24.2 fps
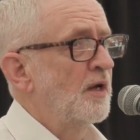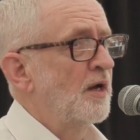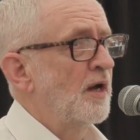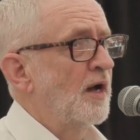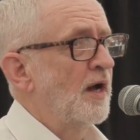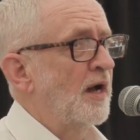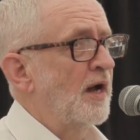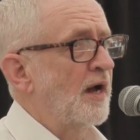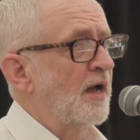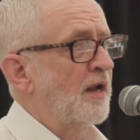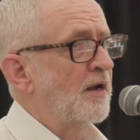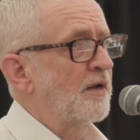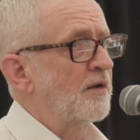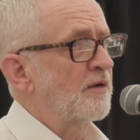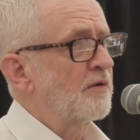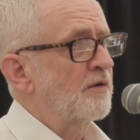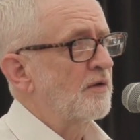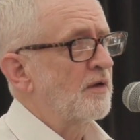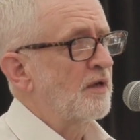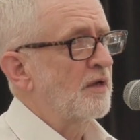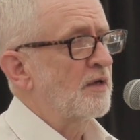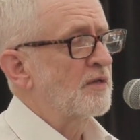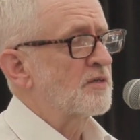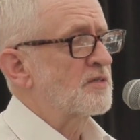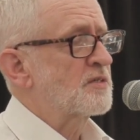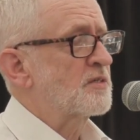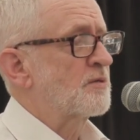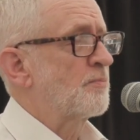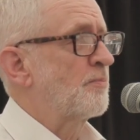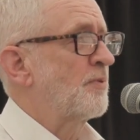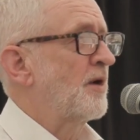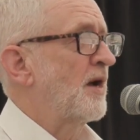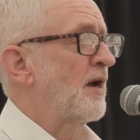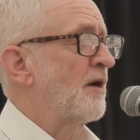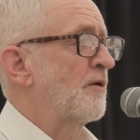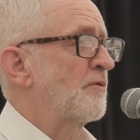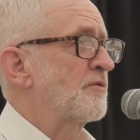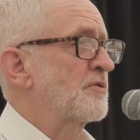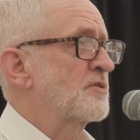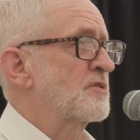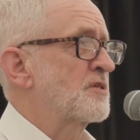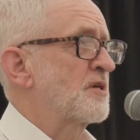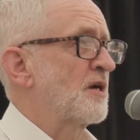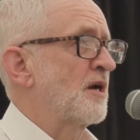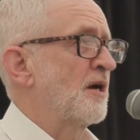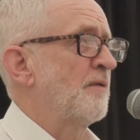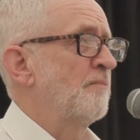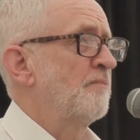And it's about
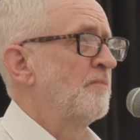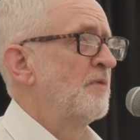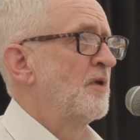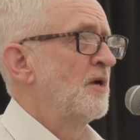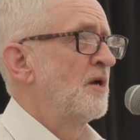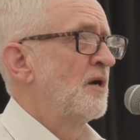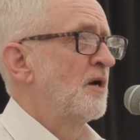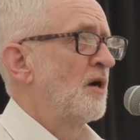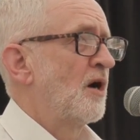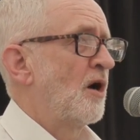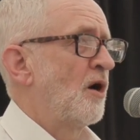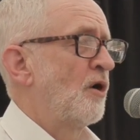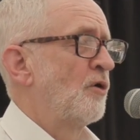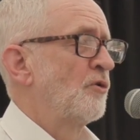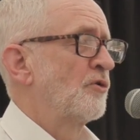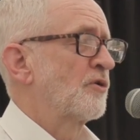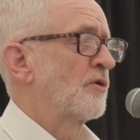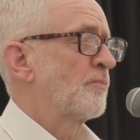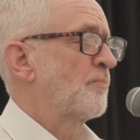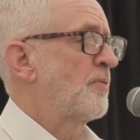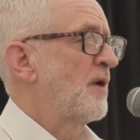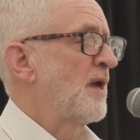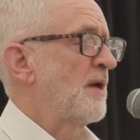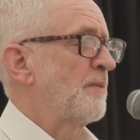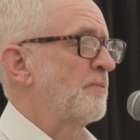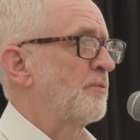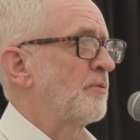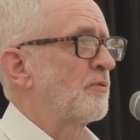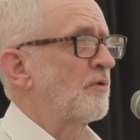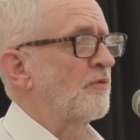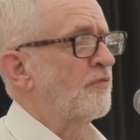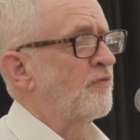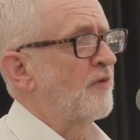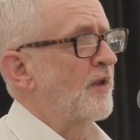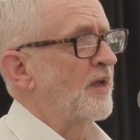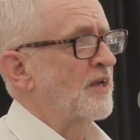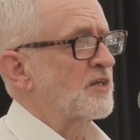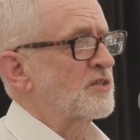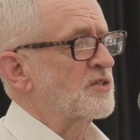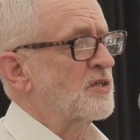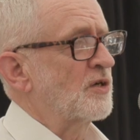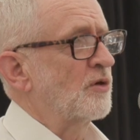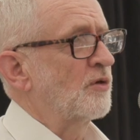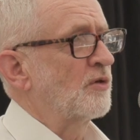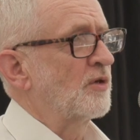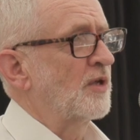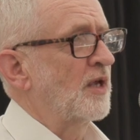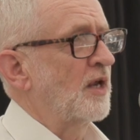older people
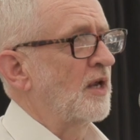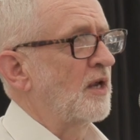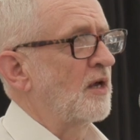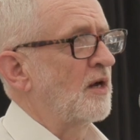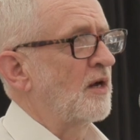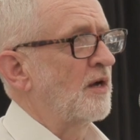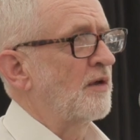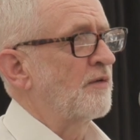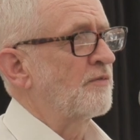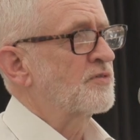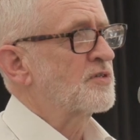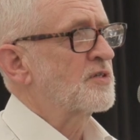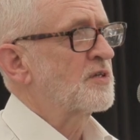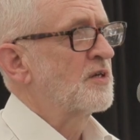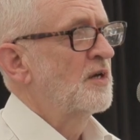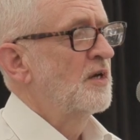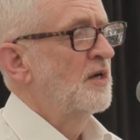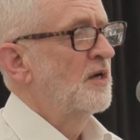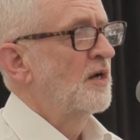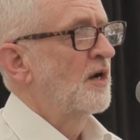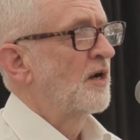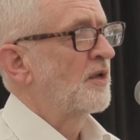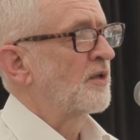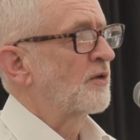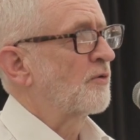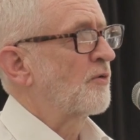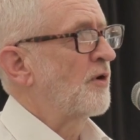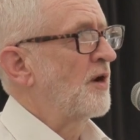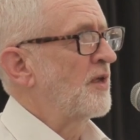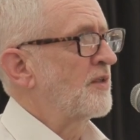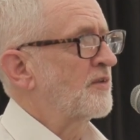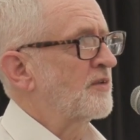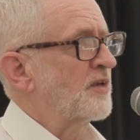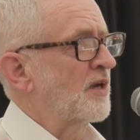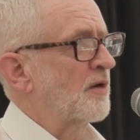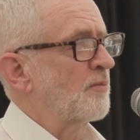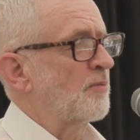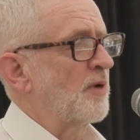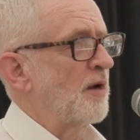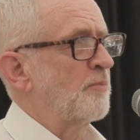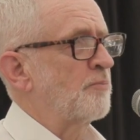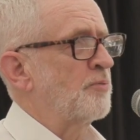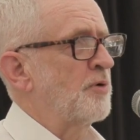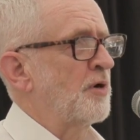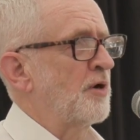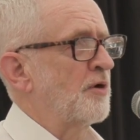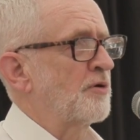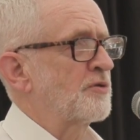reflecting on their lives. And the great thing
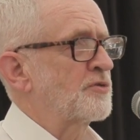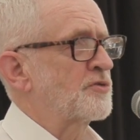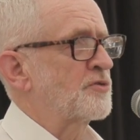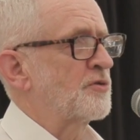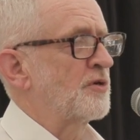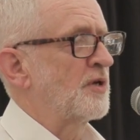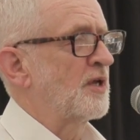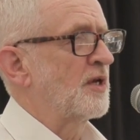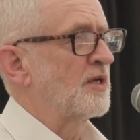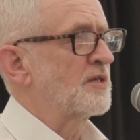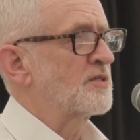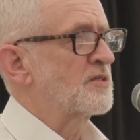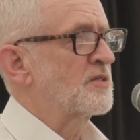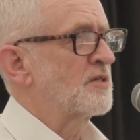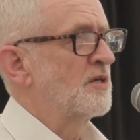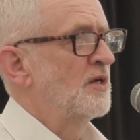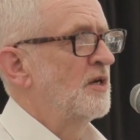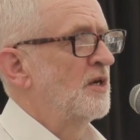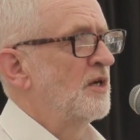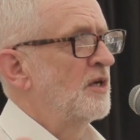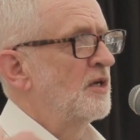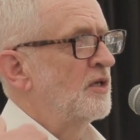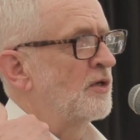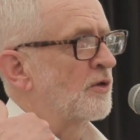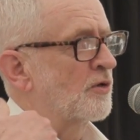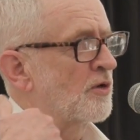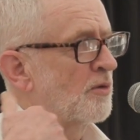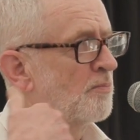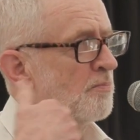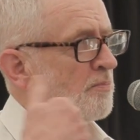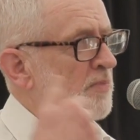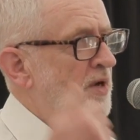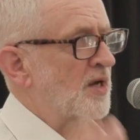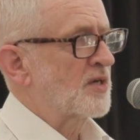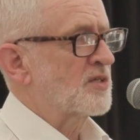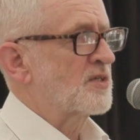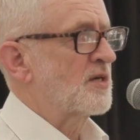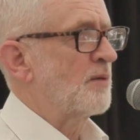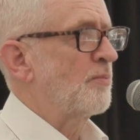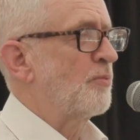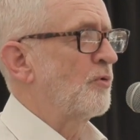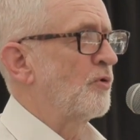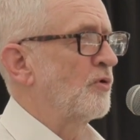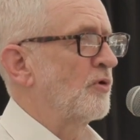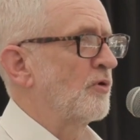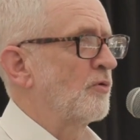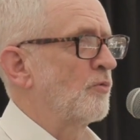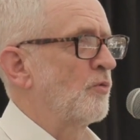about poetry is you can mix up
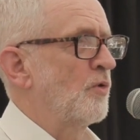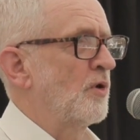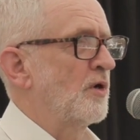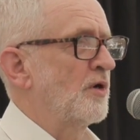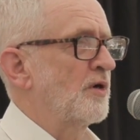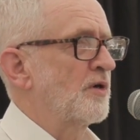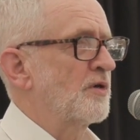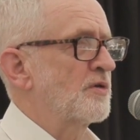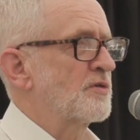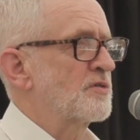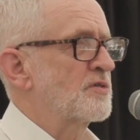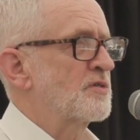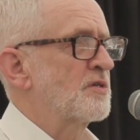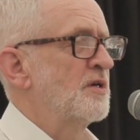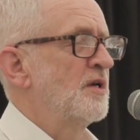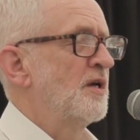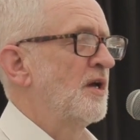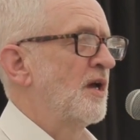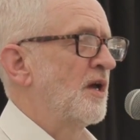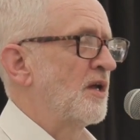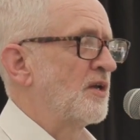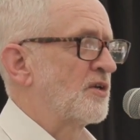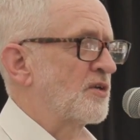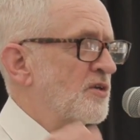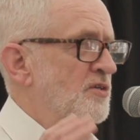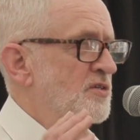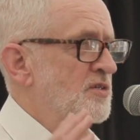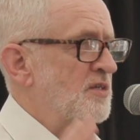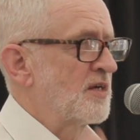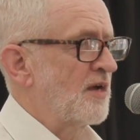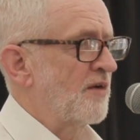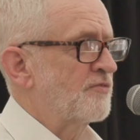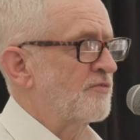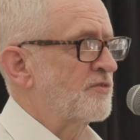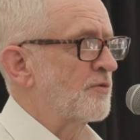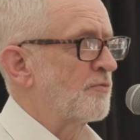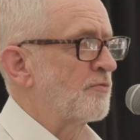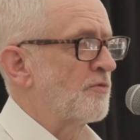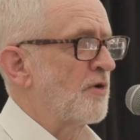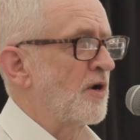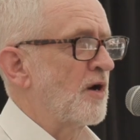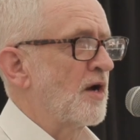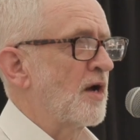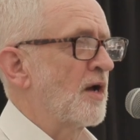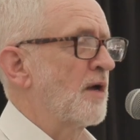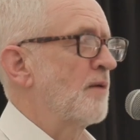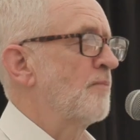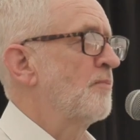all the words. It doesn't to
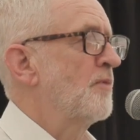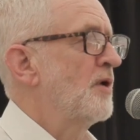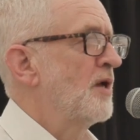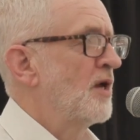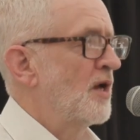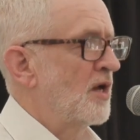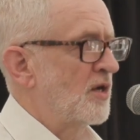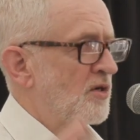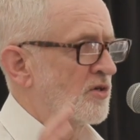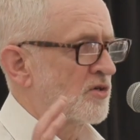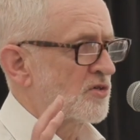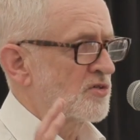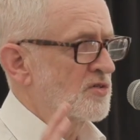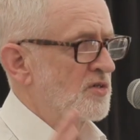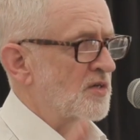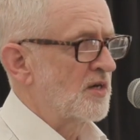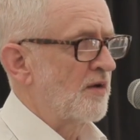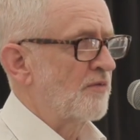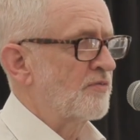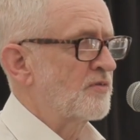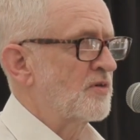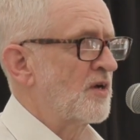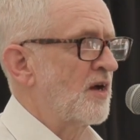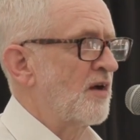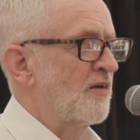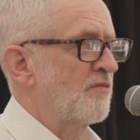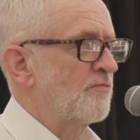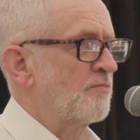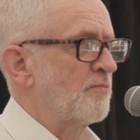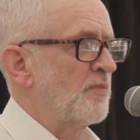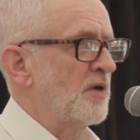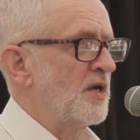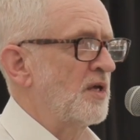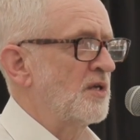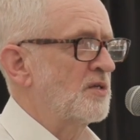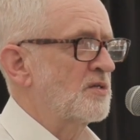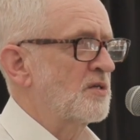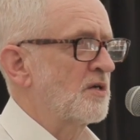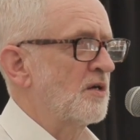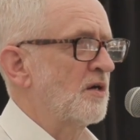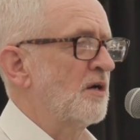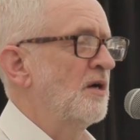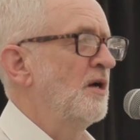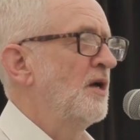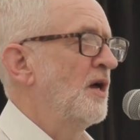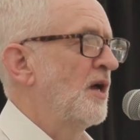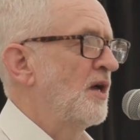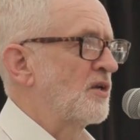rhyme. It doesn't have to have meter.
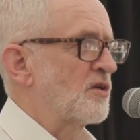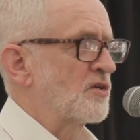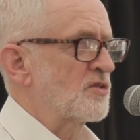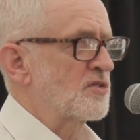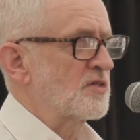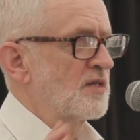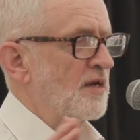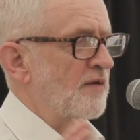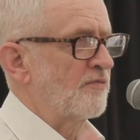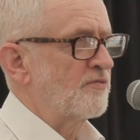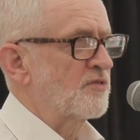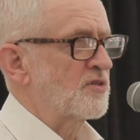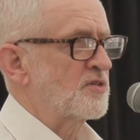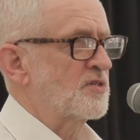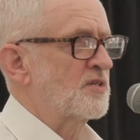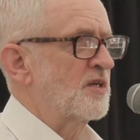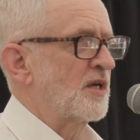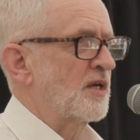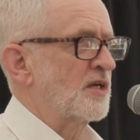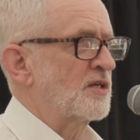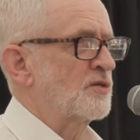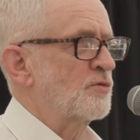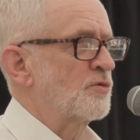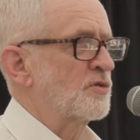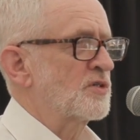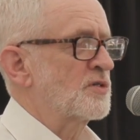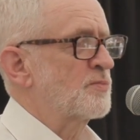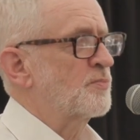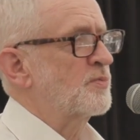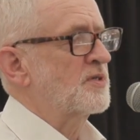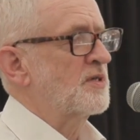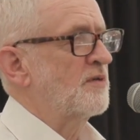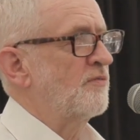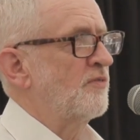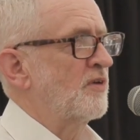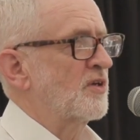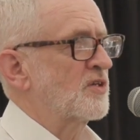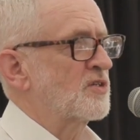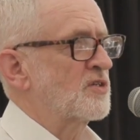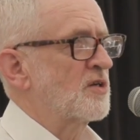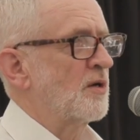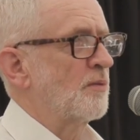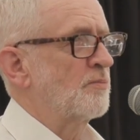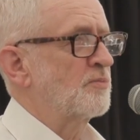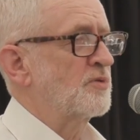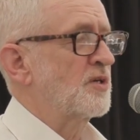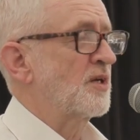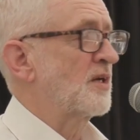It doesn't have to stick to a specific
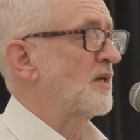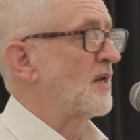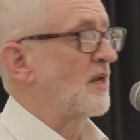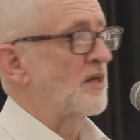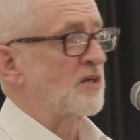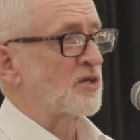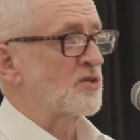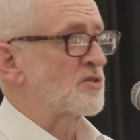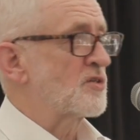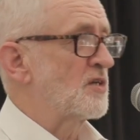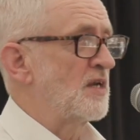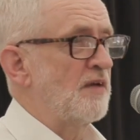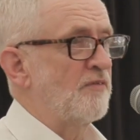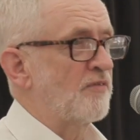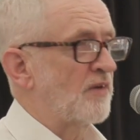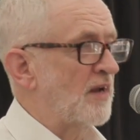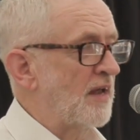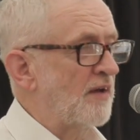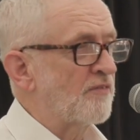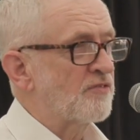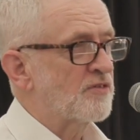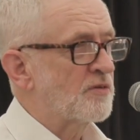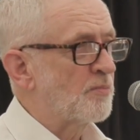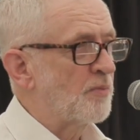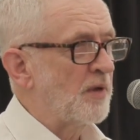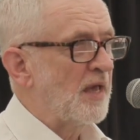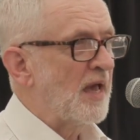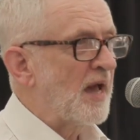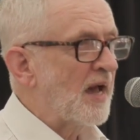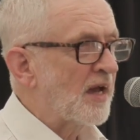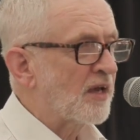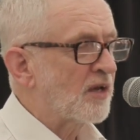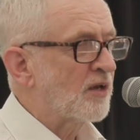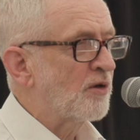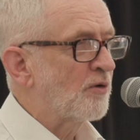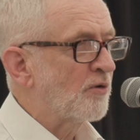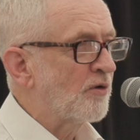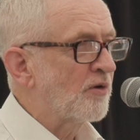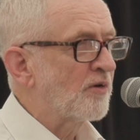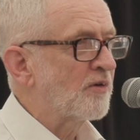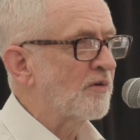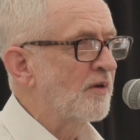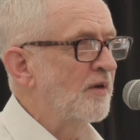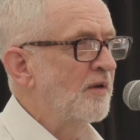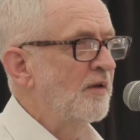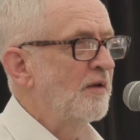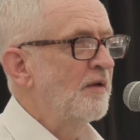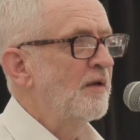subject. It doesn't even have to be
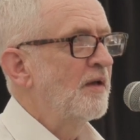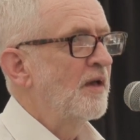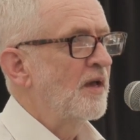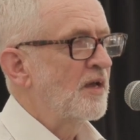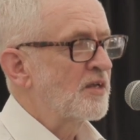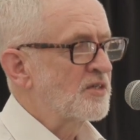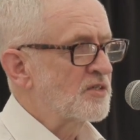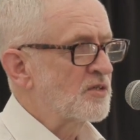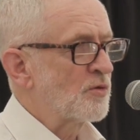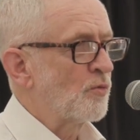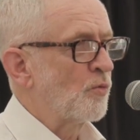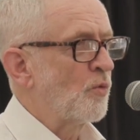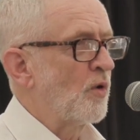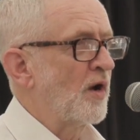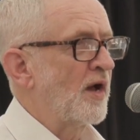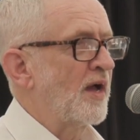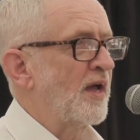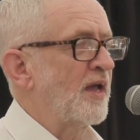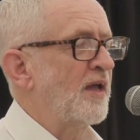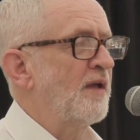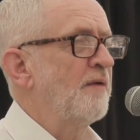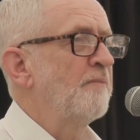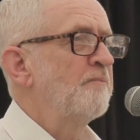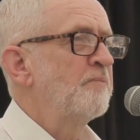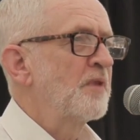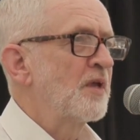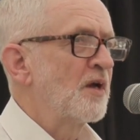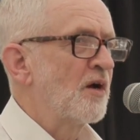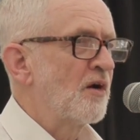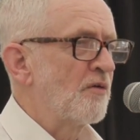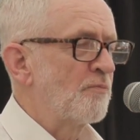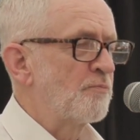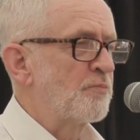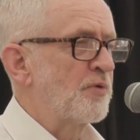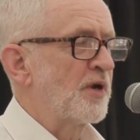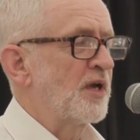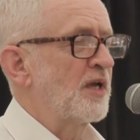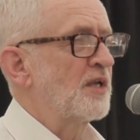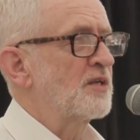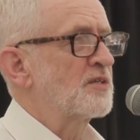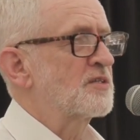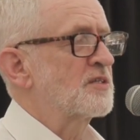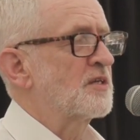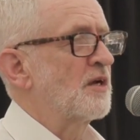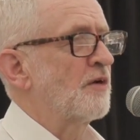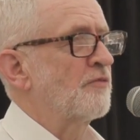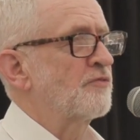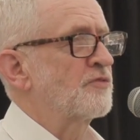accurate. It's a way of bringing
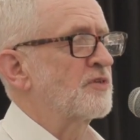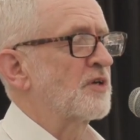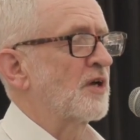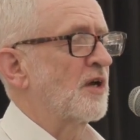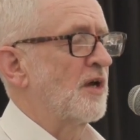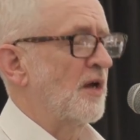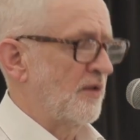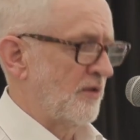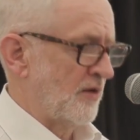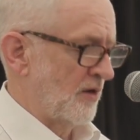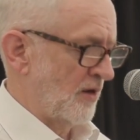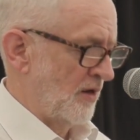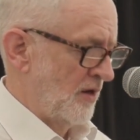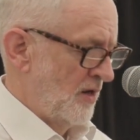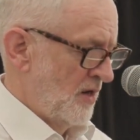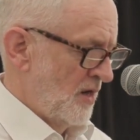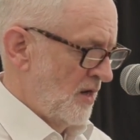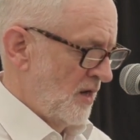stuff together.